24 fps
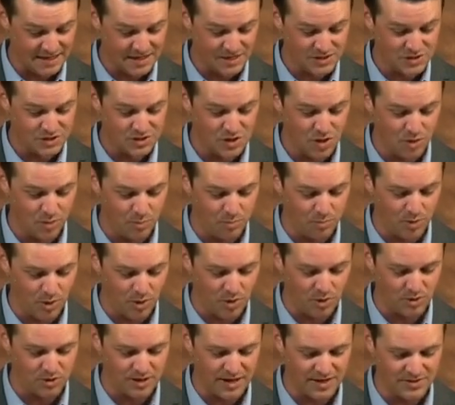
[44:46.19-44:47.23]
is so
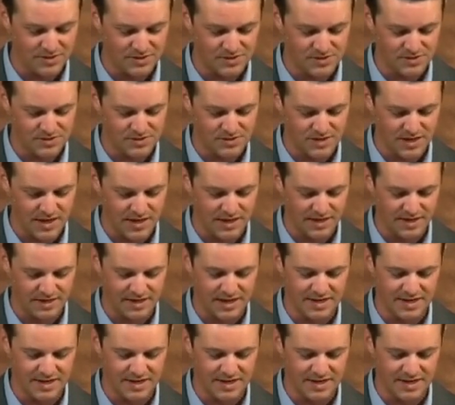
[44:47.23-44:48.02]
bold as to say,